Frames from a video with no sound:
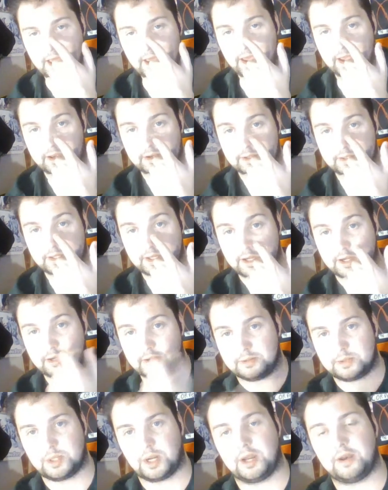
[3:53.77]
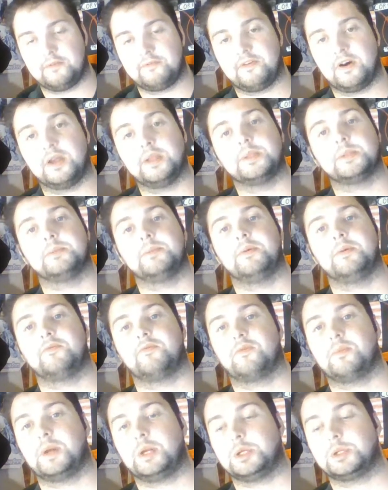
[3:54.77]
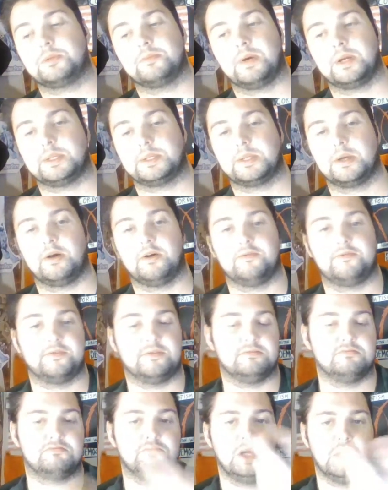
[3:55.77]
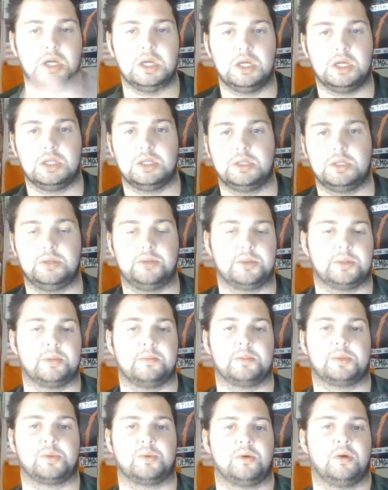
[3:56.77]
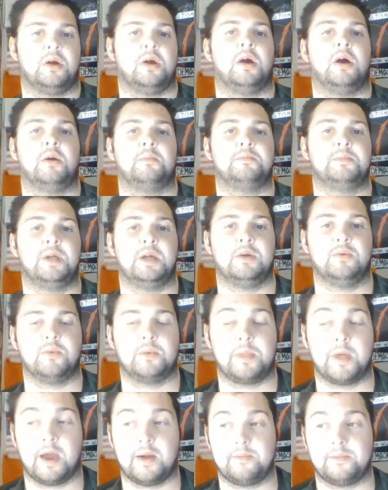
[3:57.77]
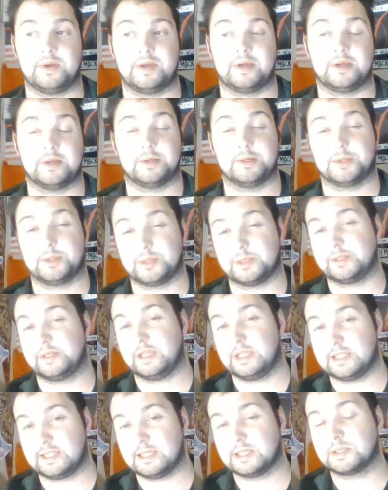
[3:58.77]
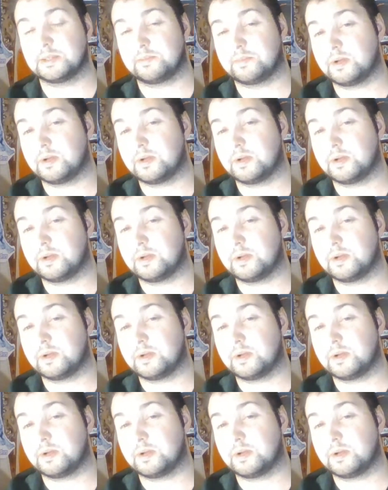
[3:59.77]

and try to find some information myself, and do some sort of update with that, because it does